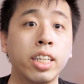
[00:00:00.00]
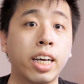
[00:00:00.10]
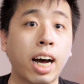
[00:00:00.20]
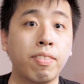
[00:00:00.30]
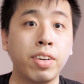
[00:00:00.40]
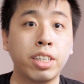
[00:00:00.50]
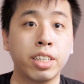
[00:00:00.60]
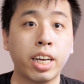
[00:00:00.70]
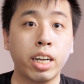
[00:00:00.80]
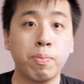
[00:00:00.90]
The card
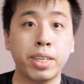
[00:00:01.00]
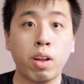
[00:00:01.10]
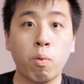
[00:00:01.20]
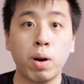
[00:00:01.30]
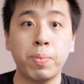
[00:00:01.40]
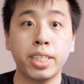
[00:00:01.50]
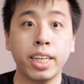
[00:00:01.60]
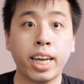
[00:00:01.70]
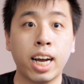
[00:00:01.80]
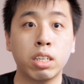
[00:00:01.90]
features unlimited
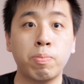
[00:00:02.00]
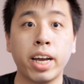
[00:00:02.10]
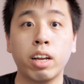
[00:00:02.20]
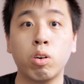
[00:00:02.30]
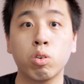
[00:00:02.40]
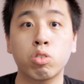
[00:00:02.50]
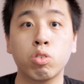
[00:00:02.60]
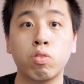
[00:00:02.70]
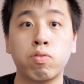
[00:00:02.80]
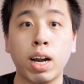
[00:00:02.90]
1% cashback and
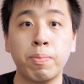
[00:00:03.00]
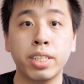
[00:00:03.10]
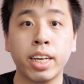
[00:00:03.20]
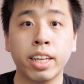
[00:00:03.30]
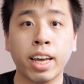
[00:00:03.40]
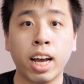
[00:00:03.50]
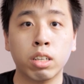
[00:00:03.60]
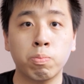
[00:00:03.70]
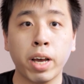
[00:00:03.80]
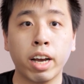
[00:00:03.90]
also 5%
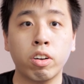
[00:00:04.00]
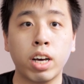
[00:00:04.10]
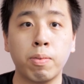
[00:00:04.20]
cashback on